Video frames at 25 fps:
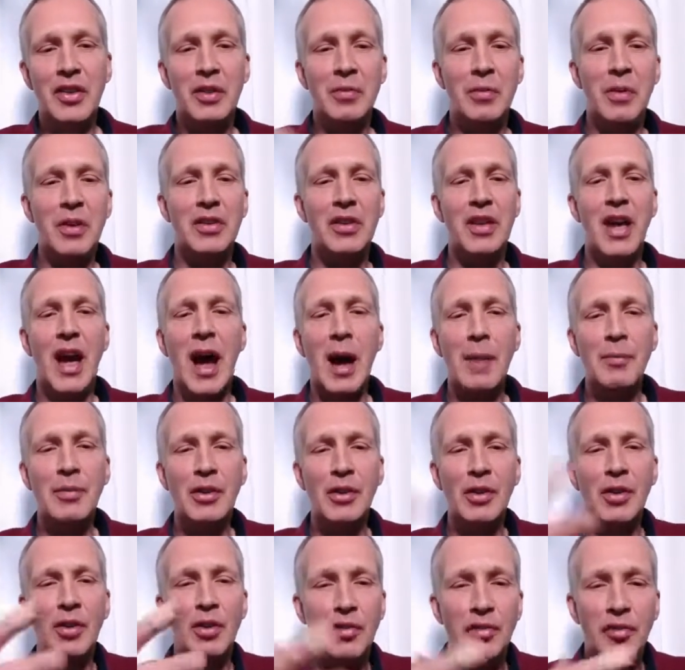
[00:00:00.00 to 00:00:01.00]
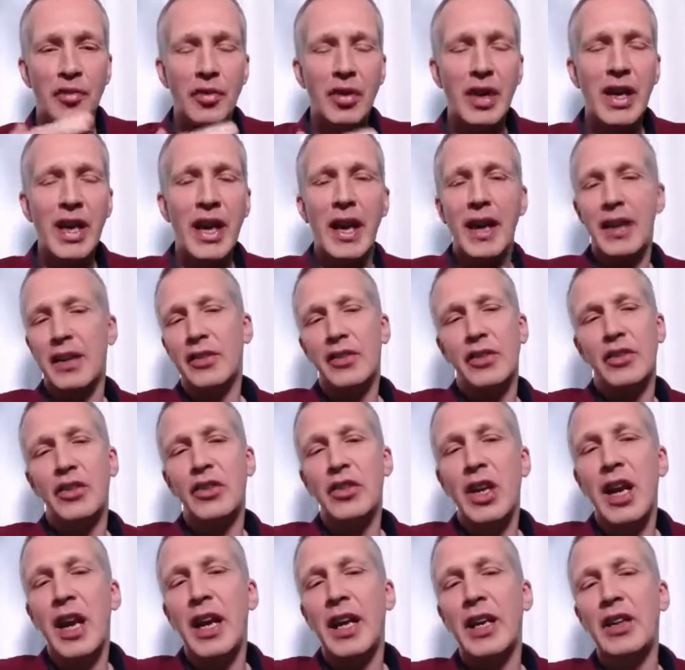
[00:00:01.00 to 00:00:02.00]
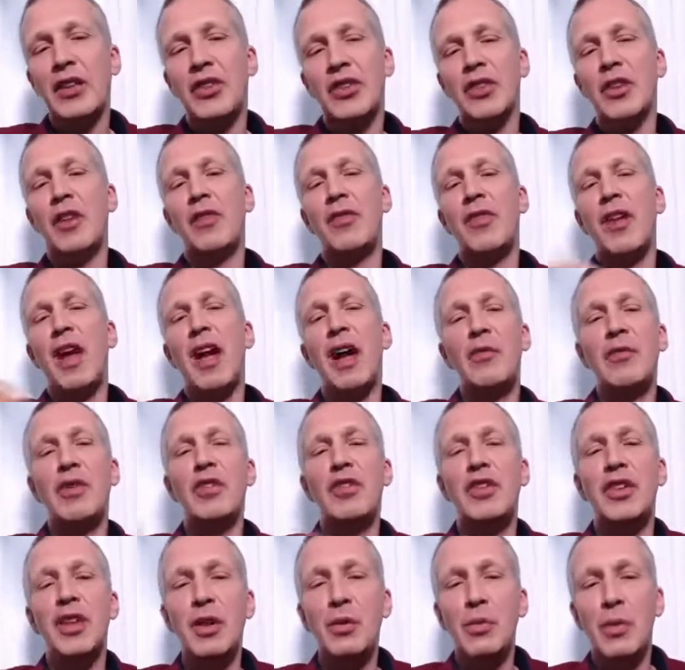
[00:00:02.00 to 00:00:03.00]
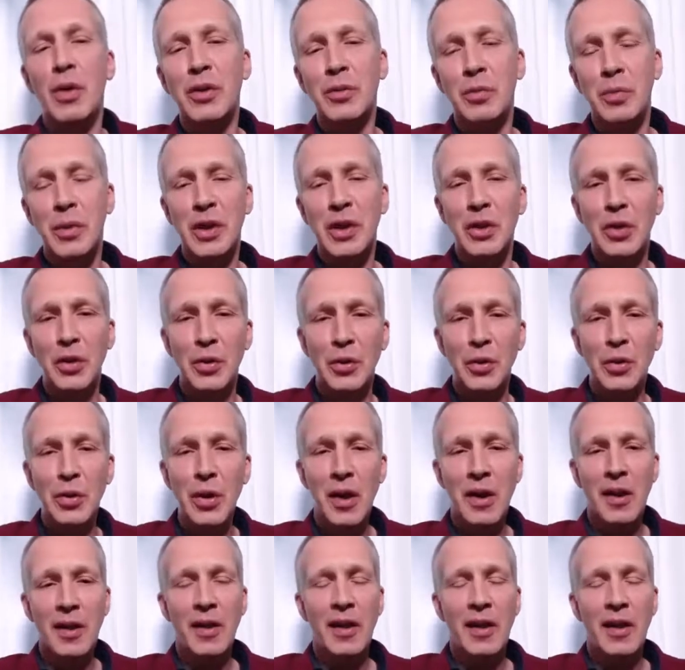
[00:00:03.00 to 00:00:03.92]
It was an absolute free exchange of everything what we knew,